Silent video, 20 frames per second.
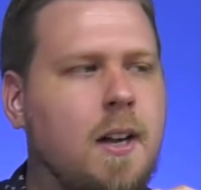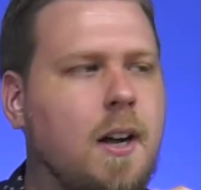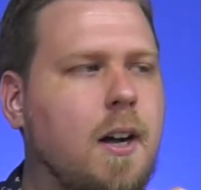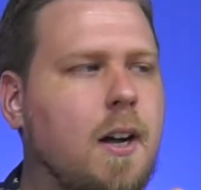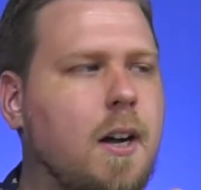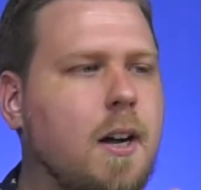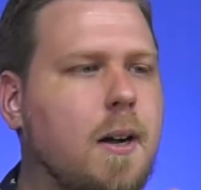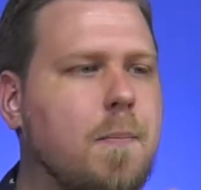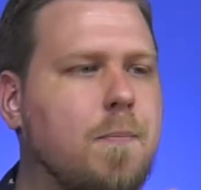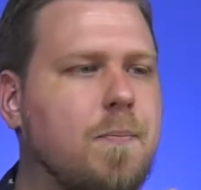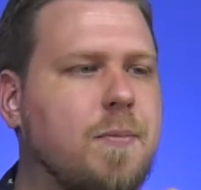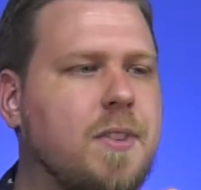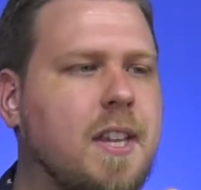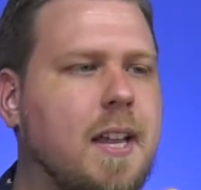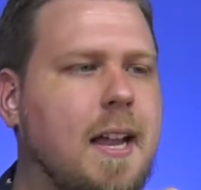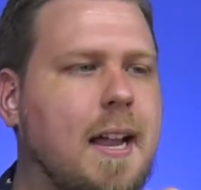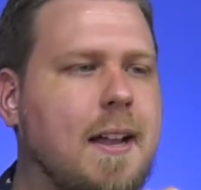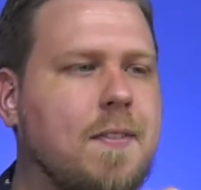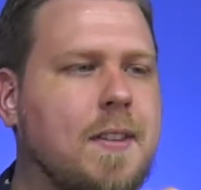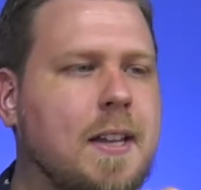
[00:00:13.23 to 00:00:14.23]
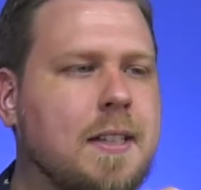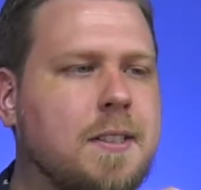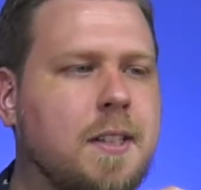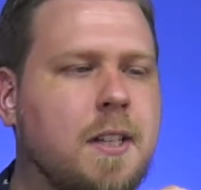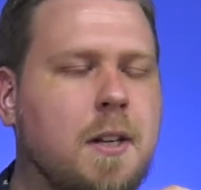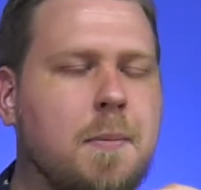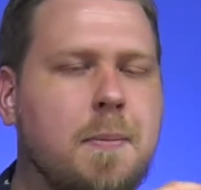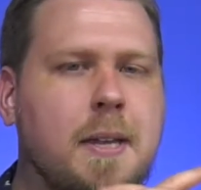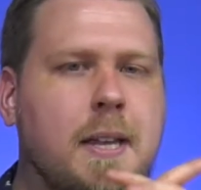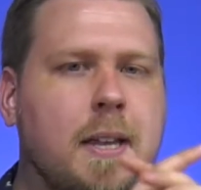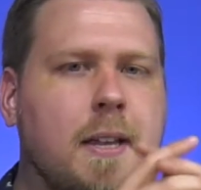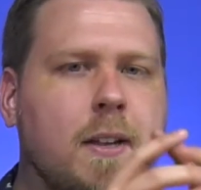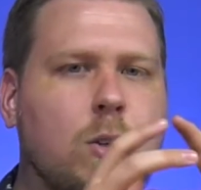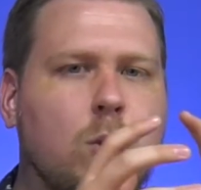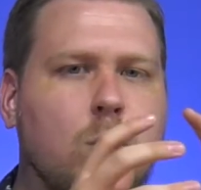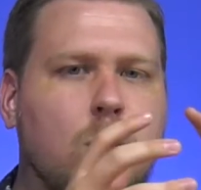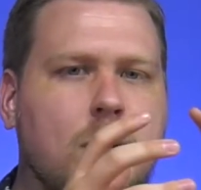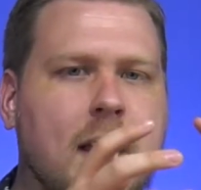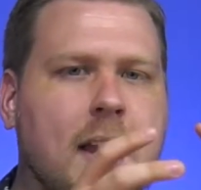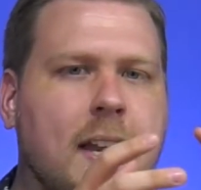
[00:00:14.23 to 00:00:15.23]
And that's going to be
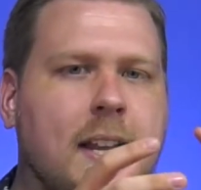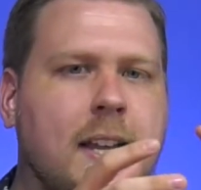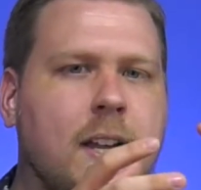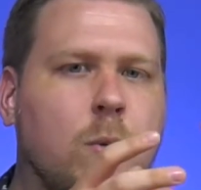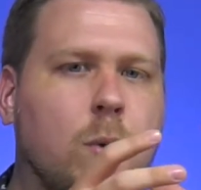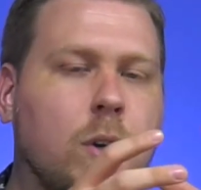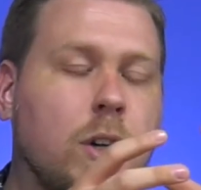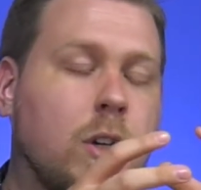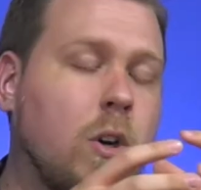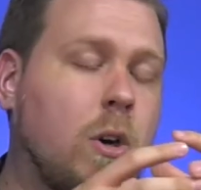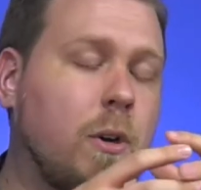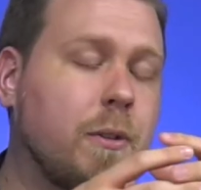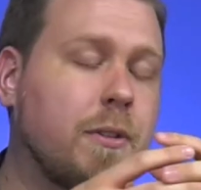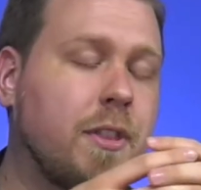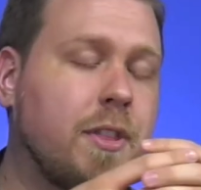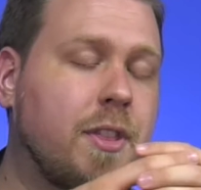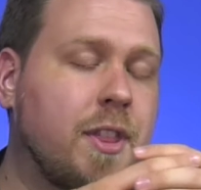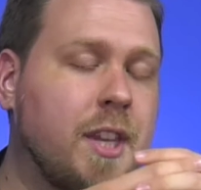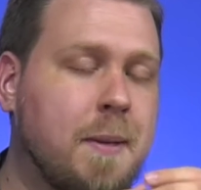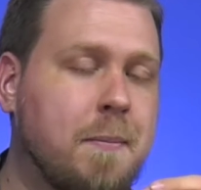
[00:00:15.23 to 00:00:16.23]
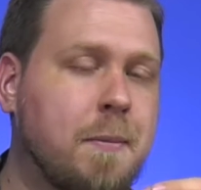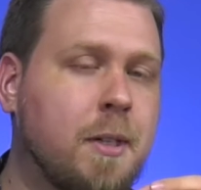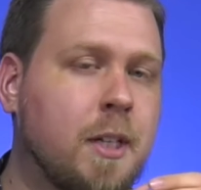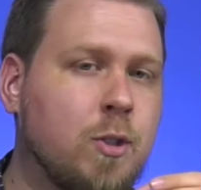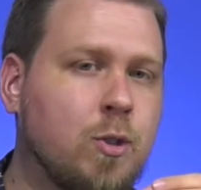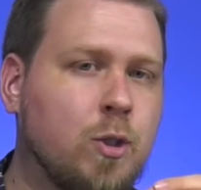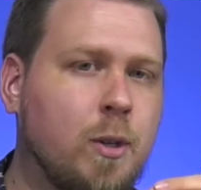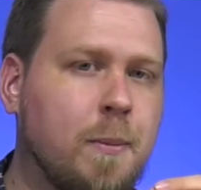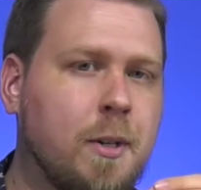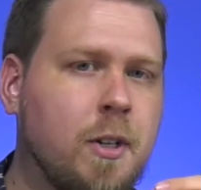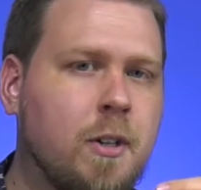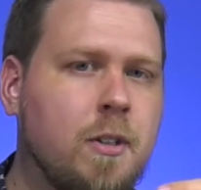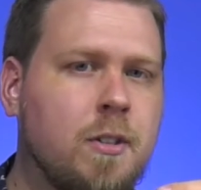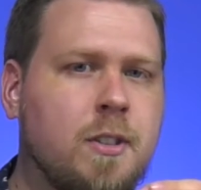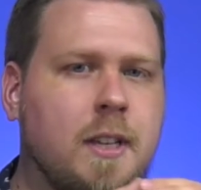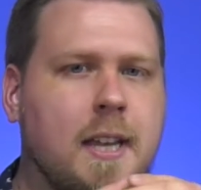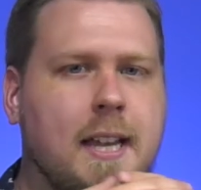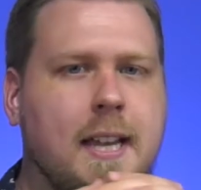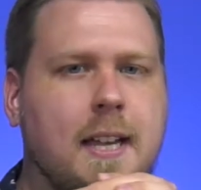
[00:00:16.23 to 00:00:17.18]
creating what are called theme contributors